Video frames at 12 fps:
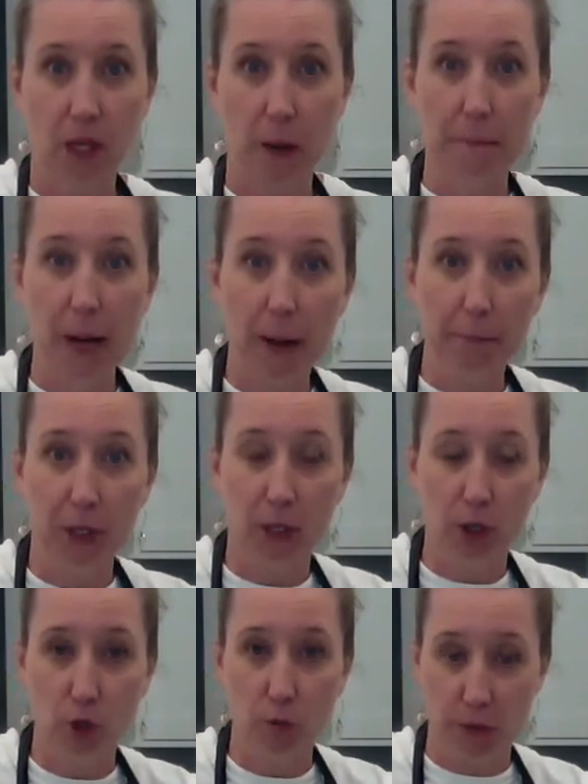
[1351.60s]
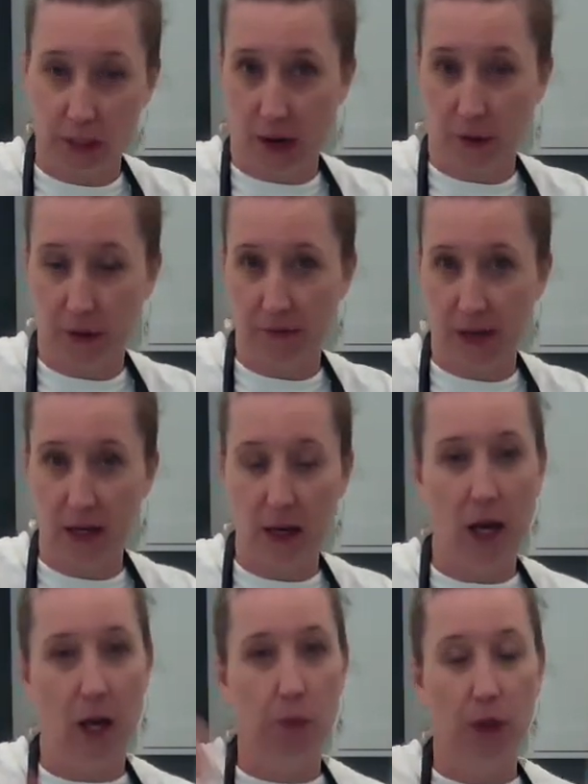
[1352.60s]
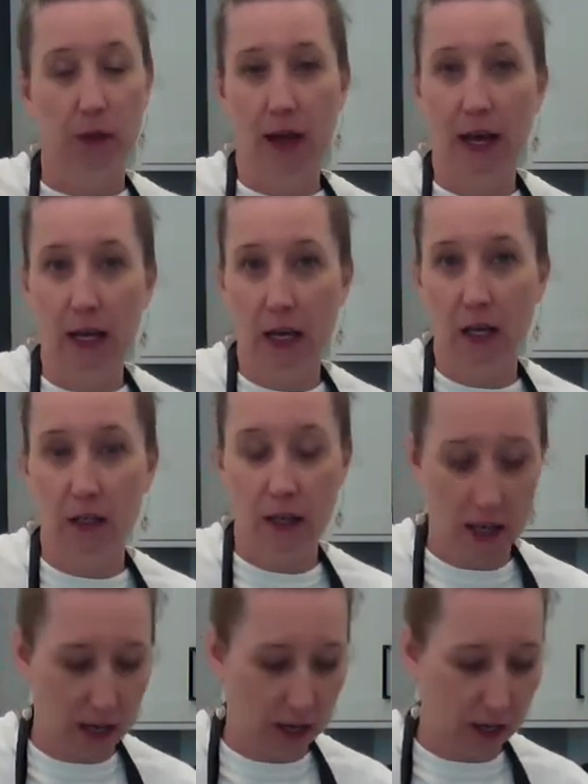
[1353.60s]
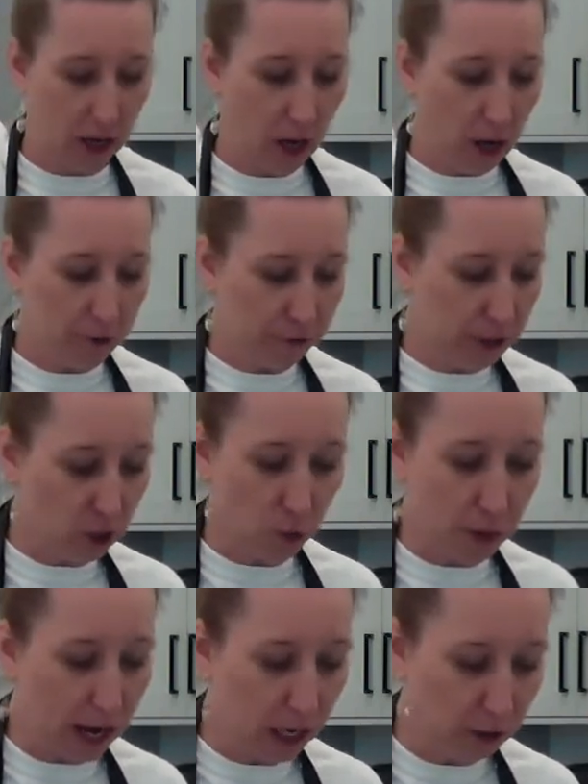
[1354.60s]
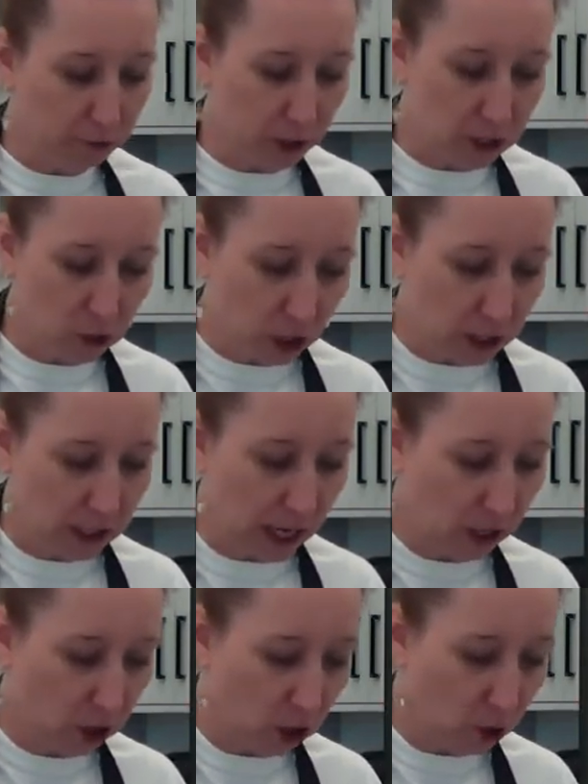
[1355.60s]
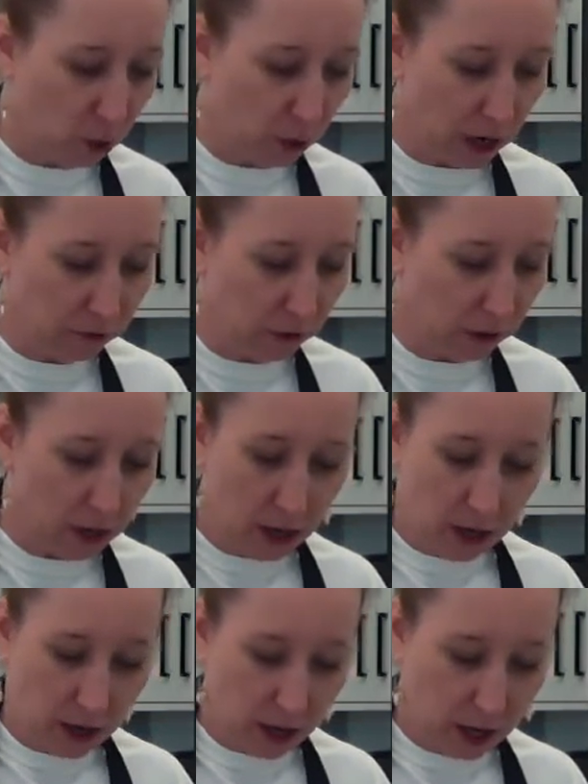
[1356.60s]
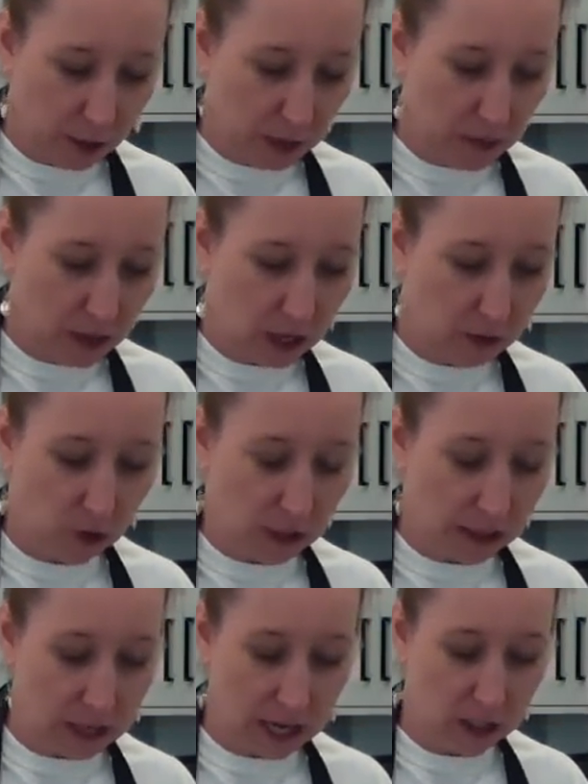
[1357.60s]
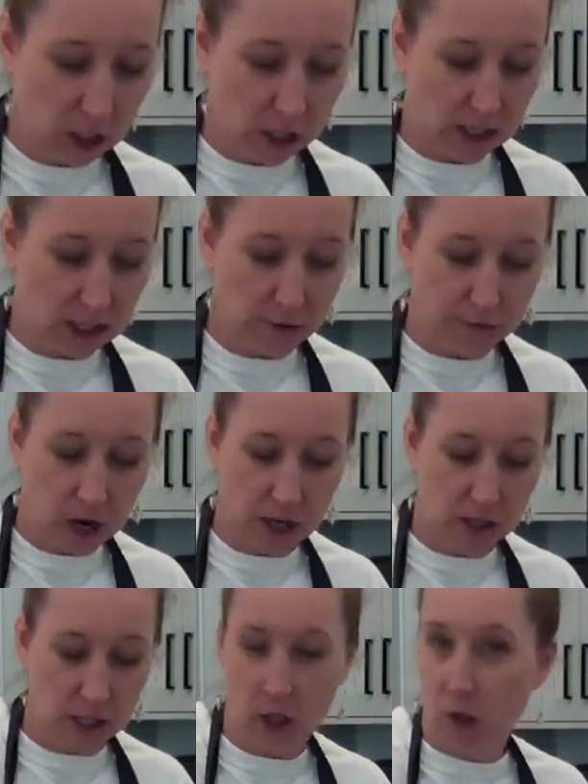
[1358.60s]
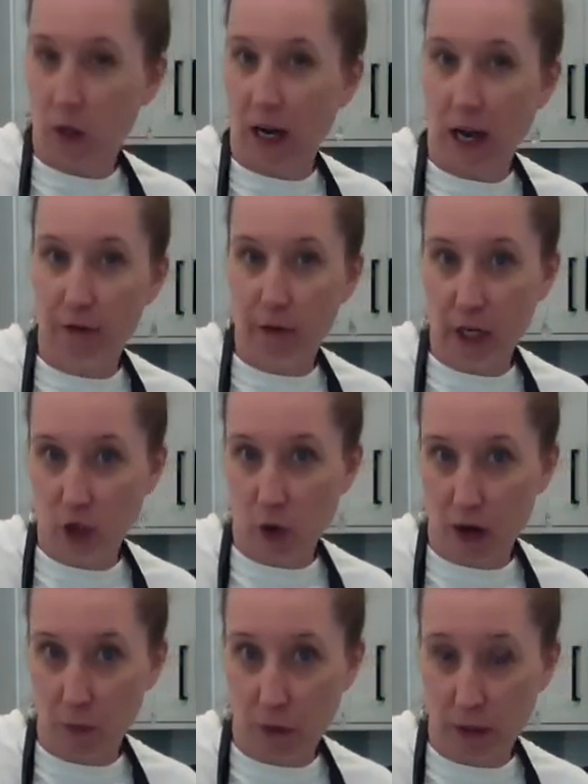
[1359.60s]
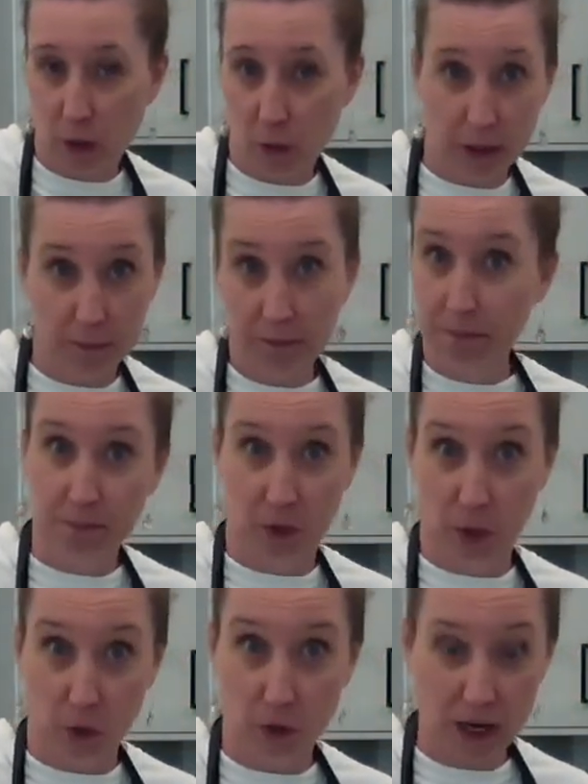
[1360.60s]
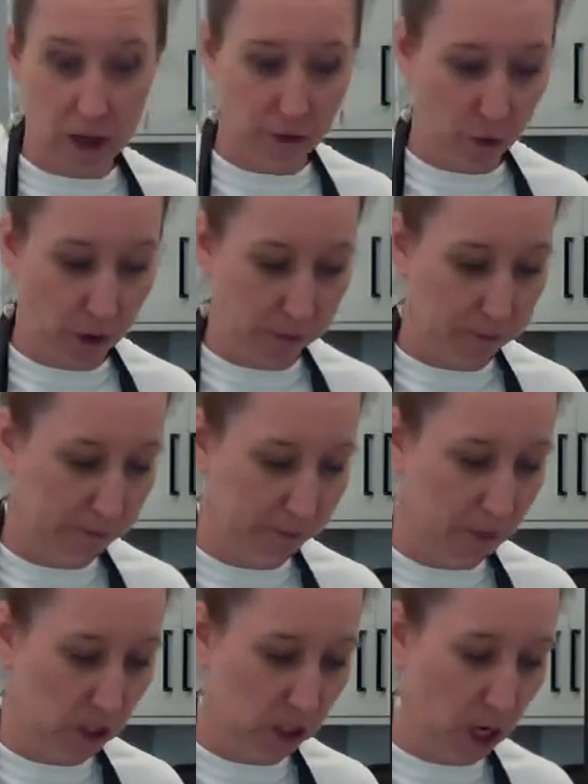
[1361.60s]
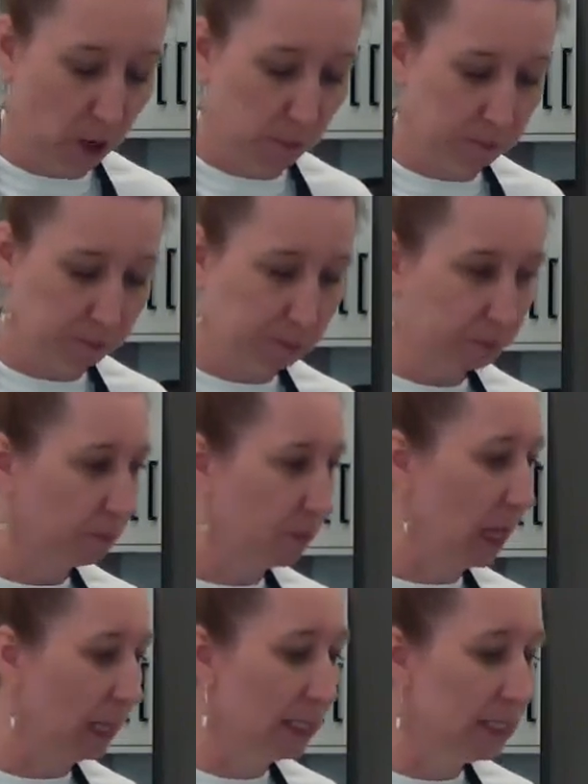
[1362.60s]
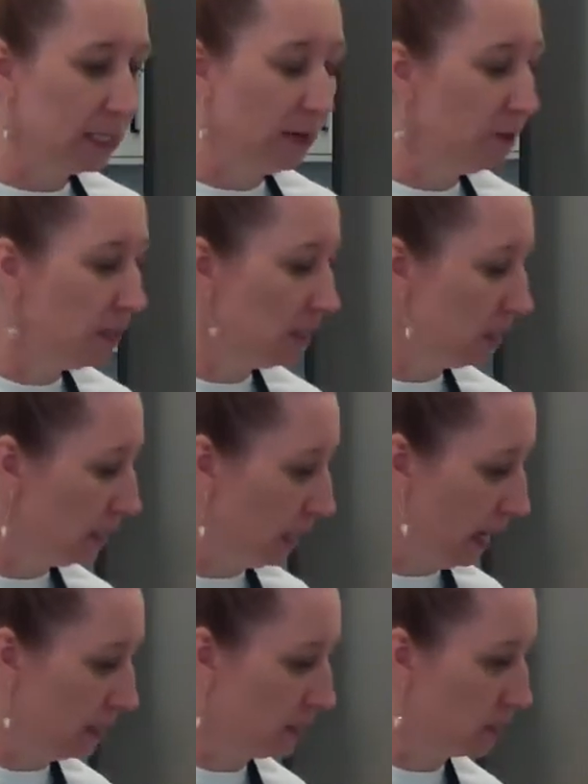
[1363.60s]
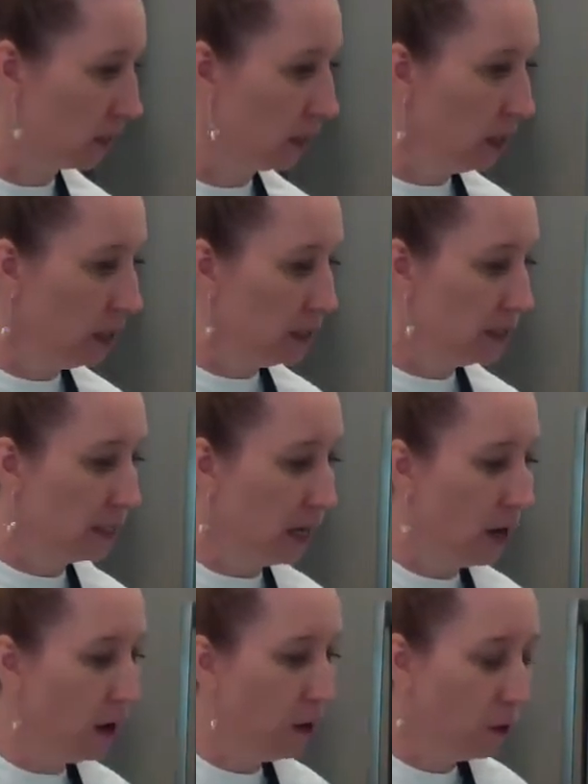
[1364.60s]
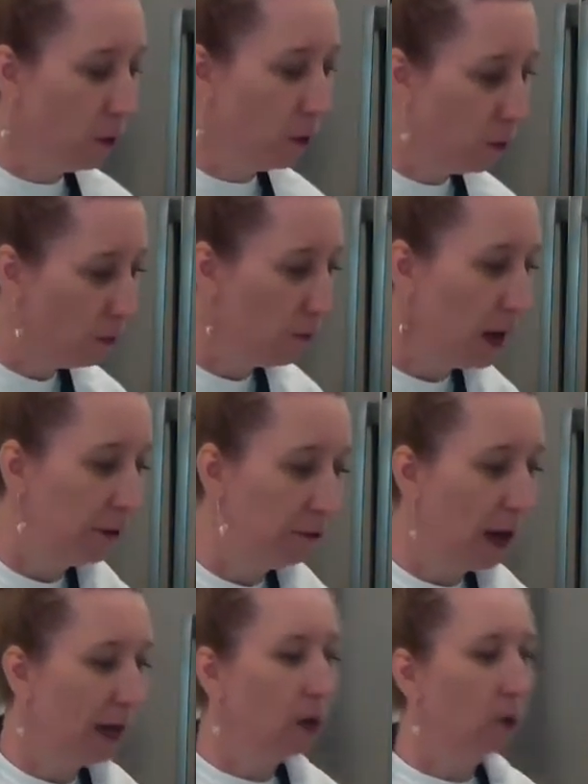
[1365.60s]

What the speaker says: pop the cubes out of it and put that in a freezer bag or freezer container or whatever. And then if you let that just defrost, then you can have fresh guacamole when you're ready for it. So let's give this a taste. So I don't